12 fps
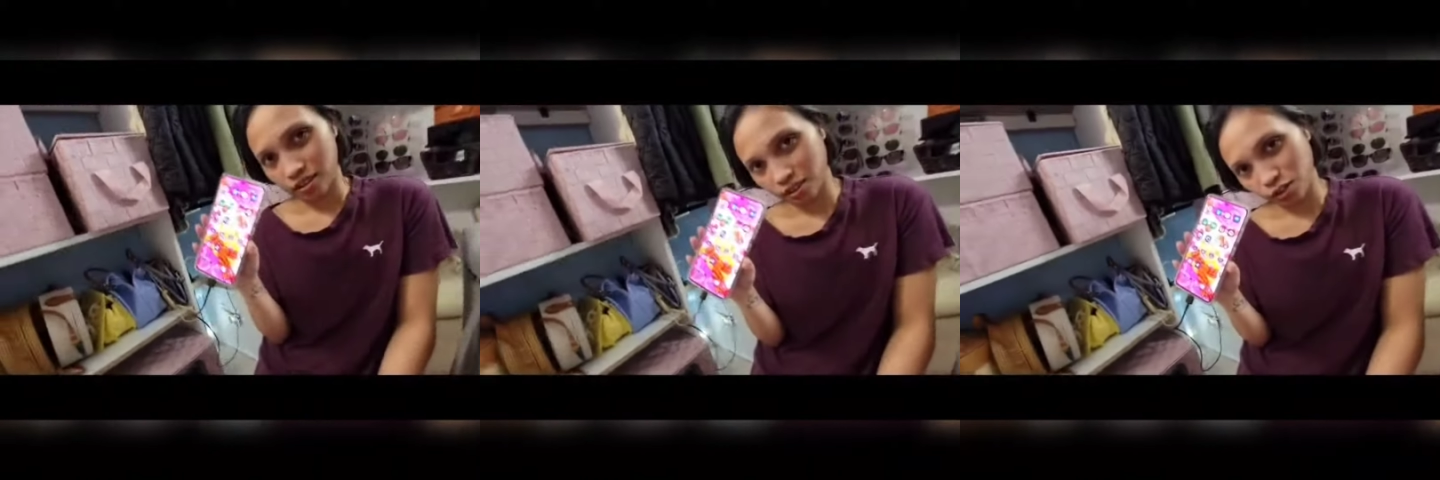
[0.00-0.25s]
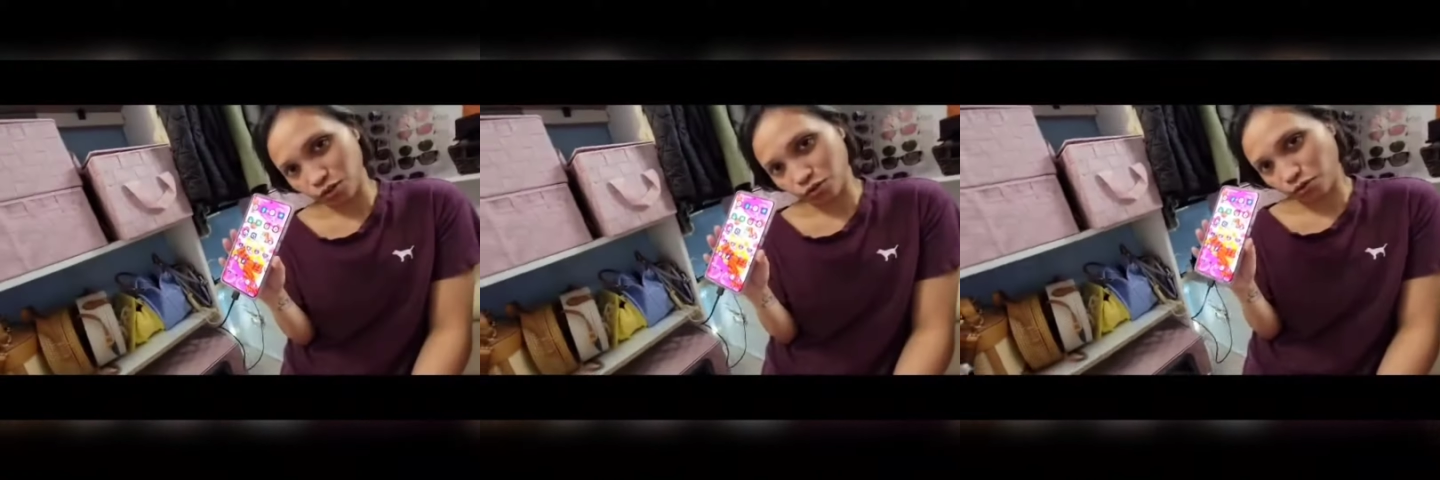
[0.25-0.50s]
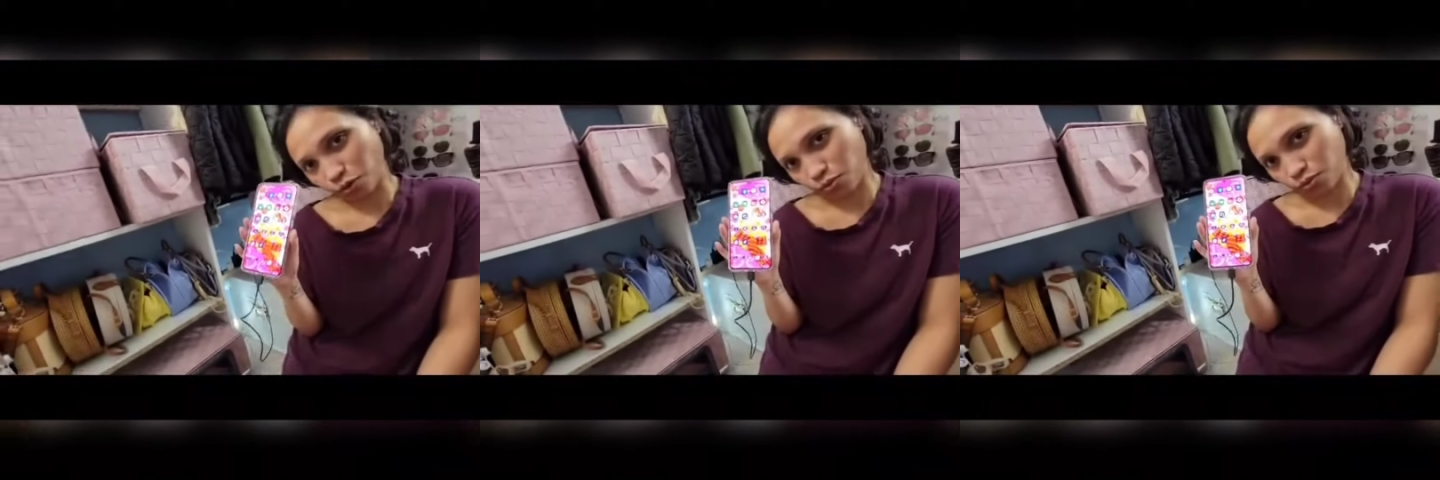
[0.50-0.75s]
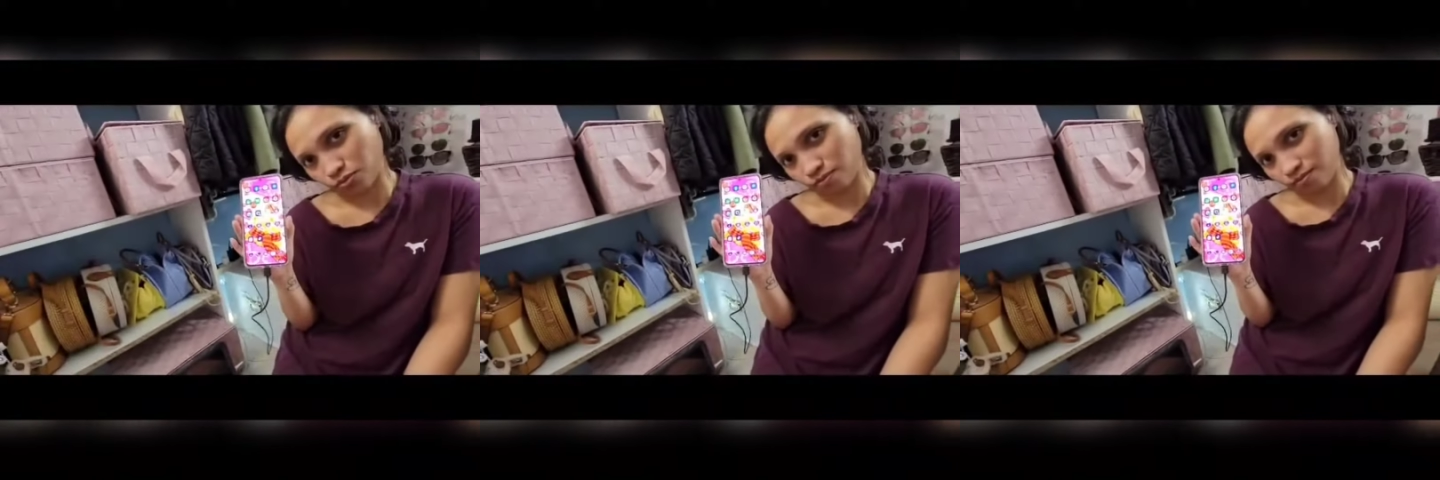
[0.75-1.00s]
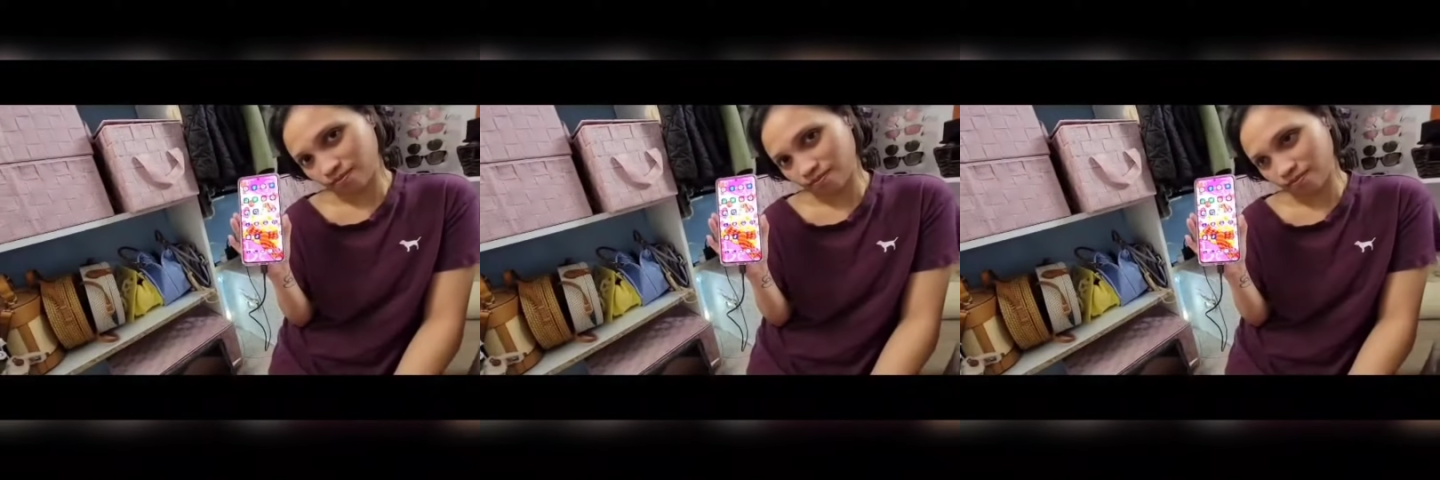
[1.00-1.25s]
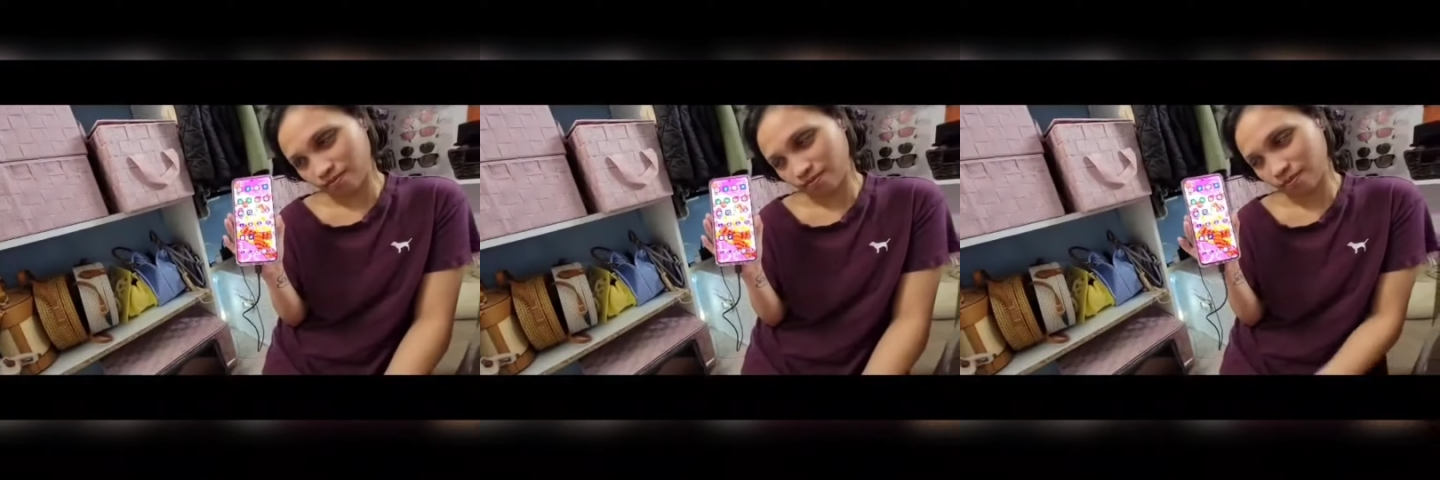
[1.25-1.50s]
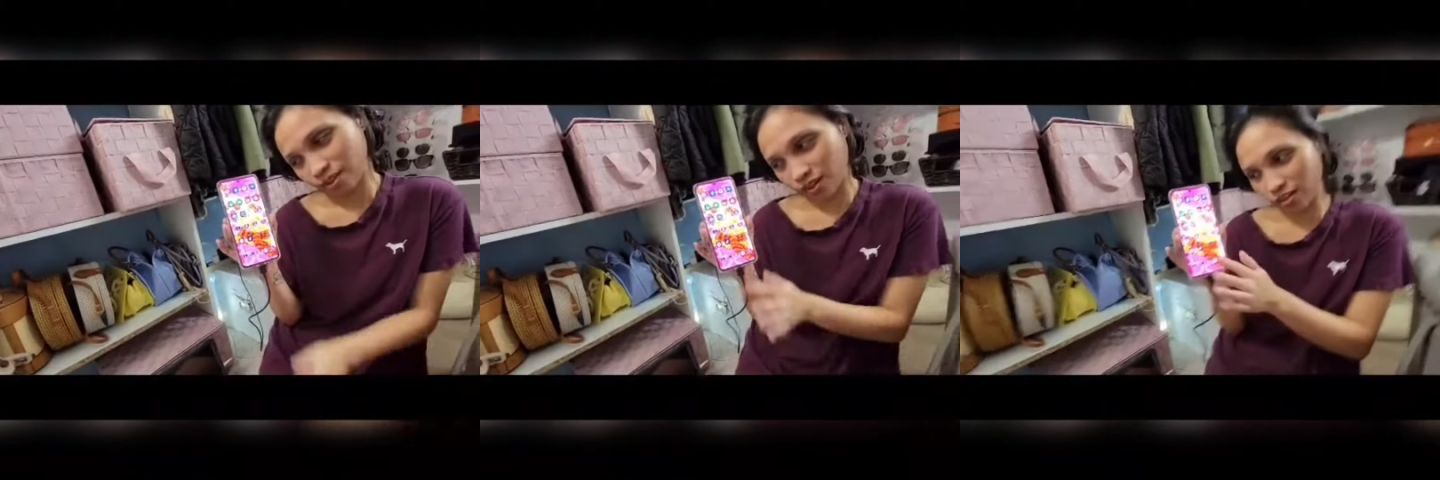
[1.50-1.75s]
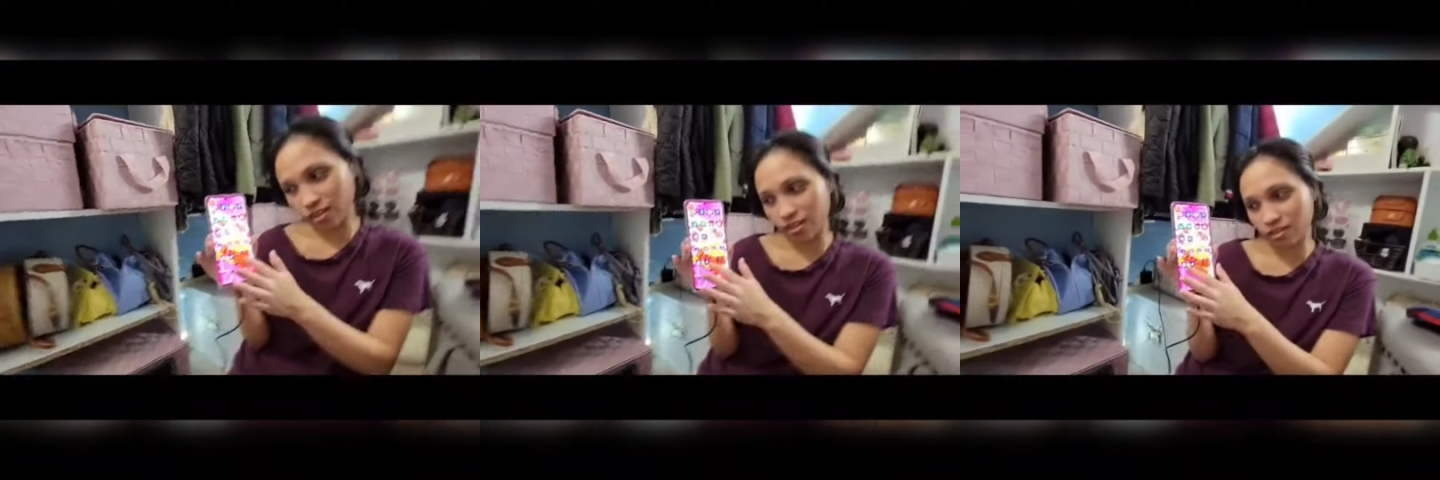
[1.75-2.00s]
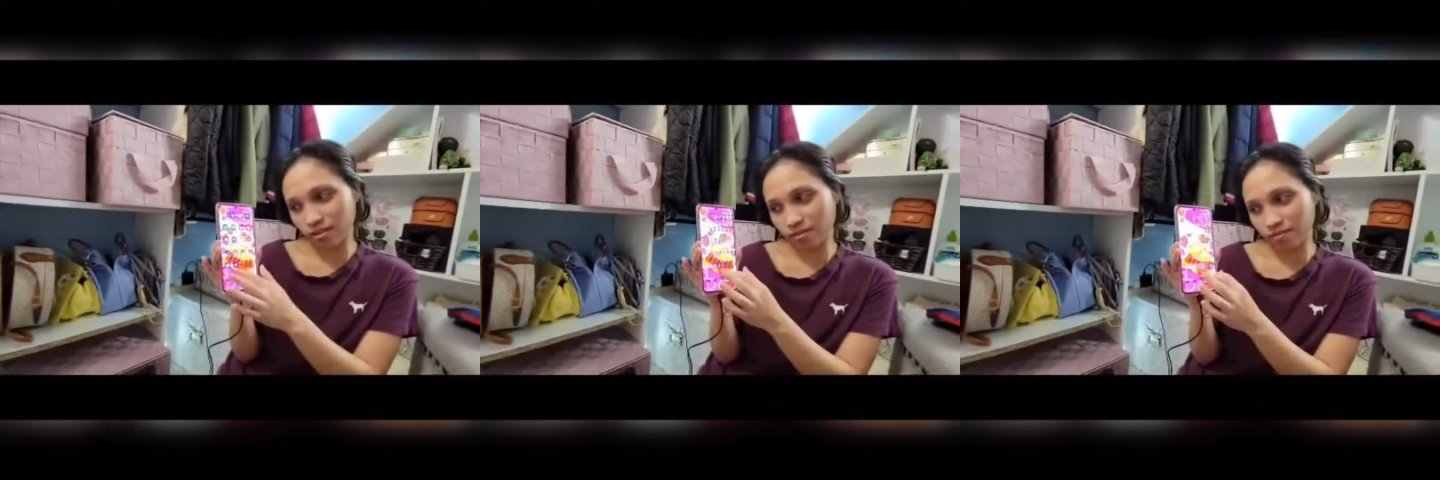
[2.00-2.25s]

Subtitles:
in your phone. Look at this.